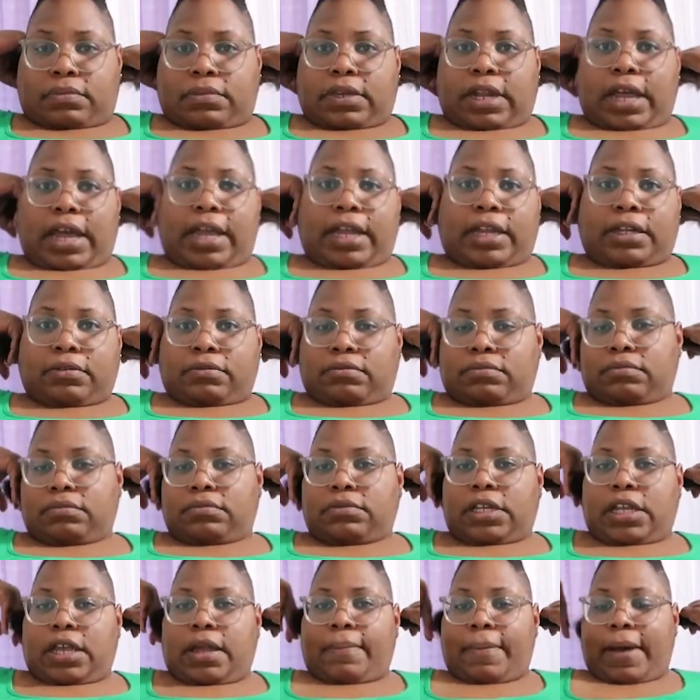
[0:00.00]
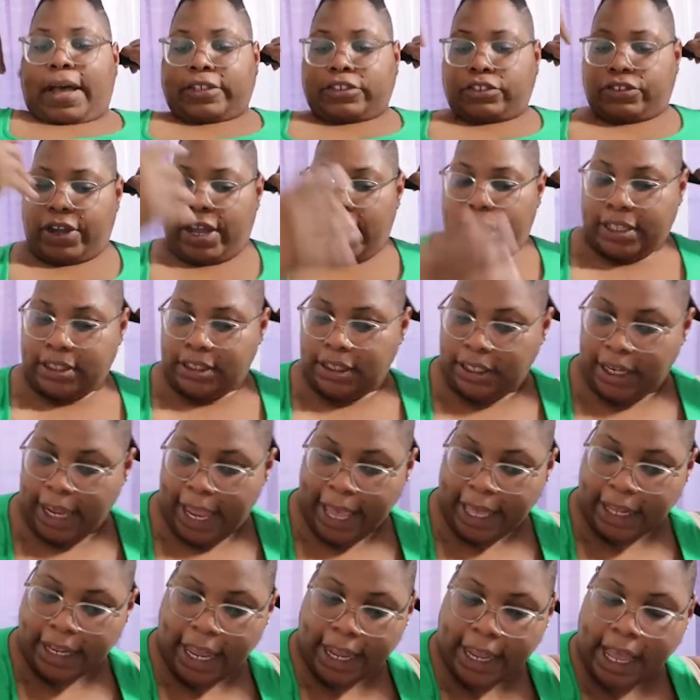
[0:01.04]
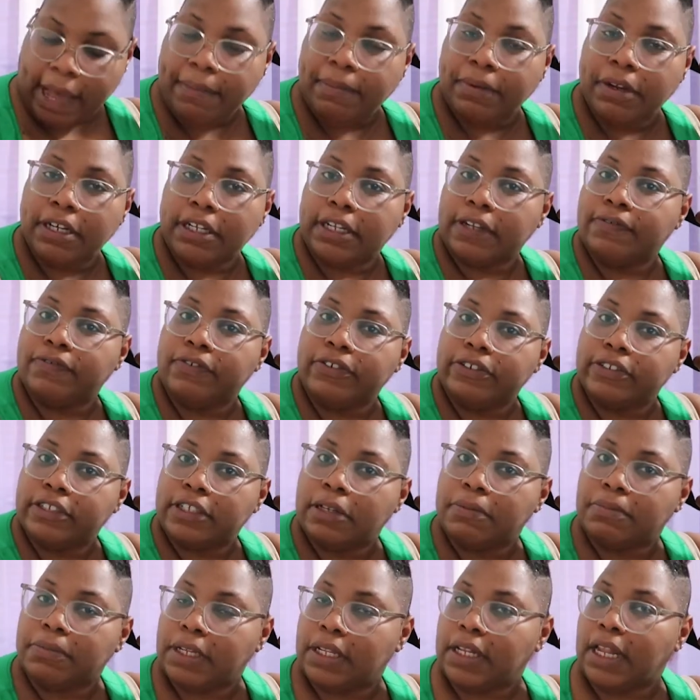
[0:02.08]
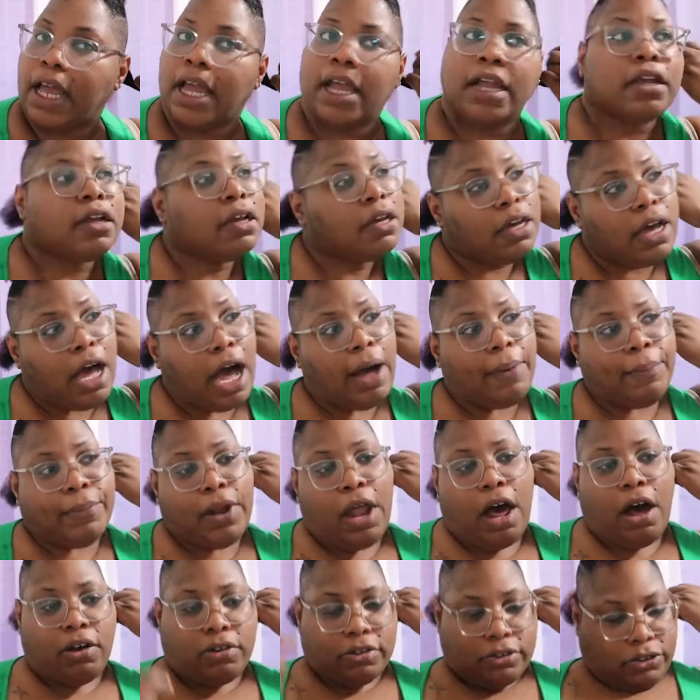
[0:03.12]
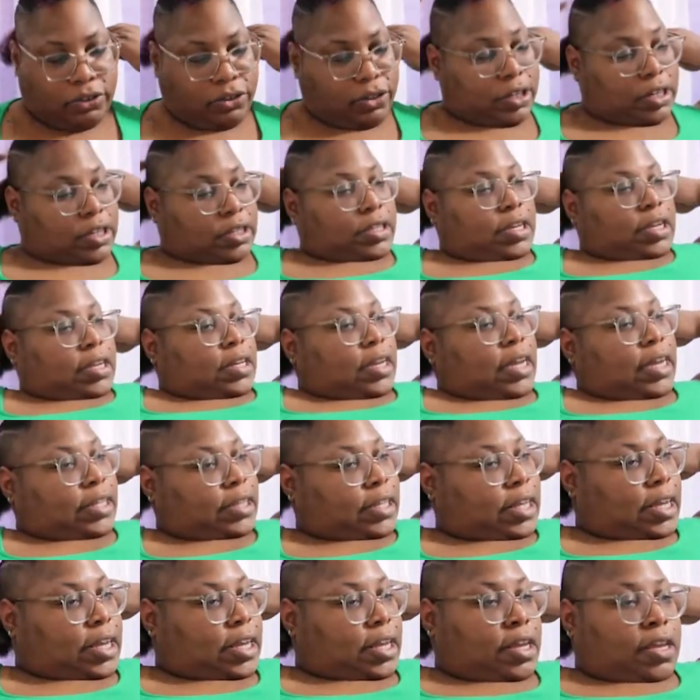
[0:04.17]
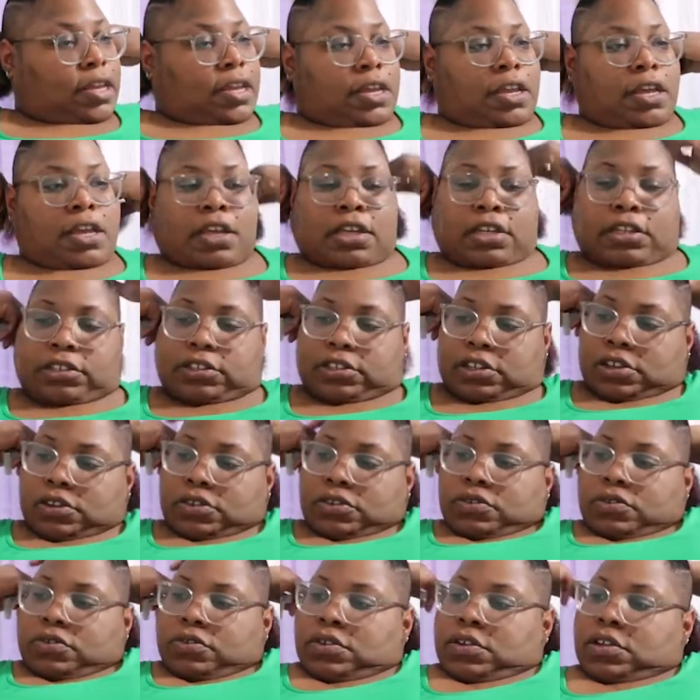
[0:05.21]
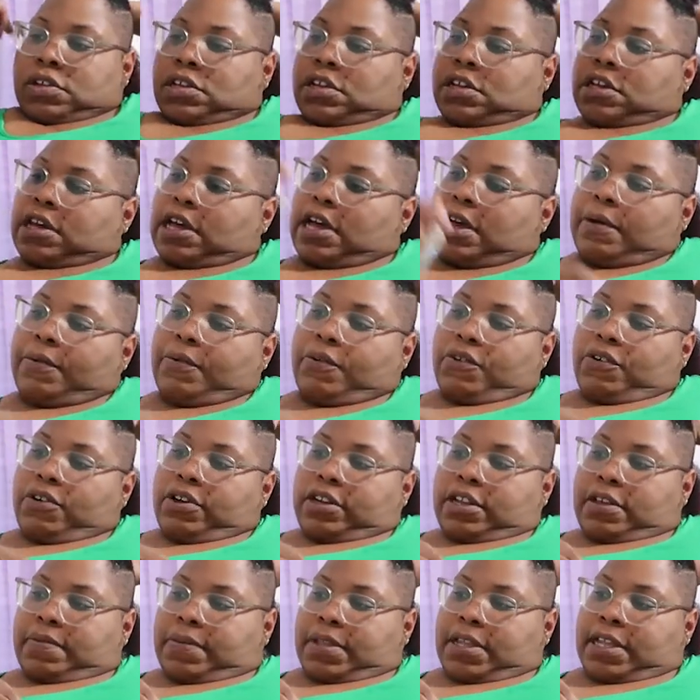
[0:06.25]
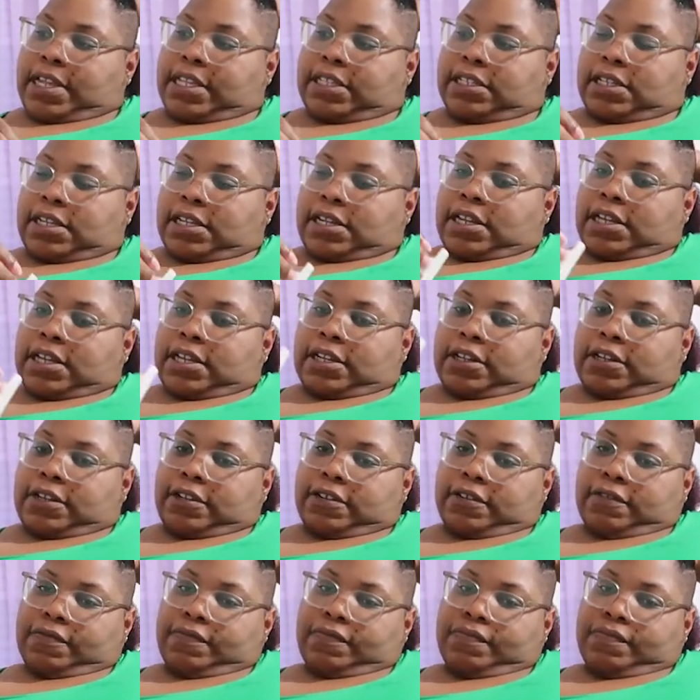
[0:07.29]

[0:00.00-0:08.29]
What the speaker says: like in my tracks, and act like I'm looking for something, like I'm lost or anything like that. So I'm going up the Escalade,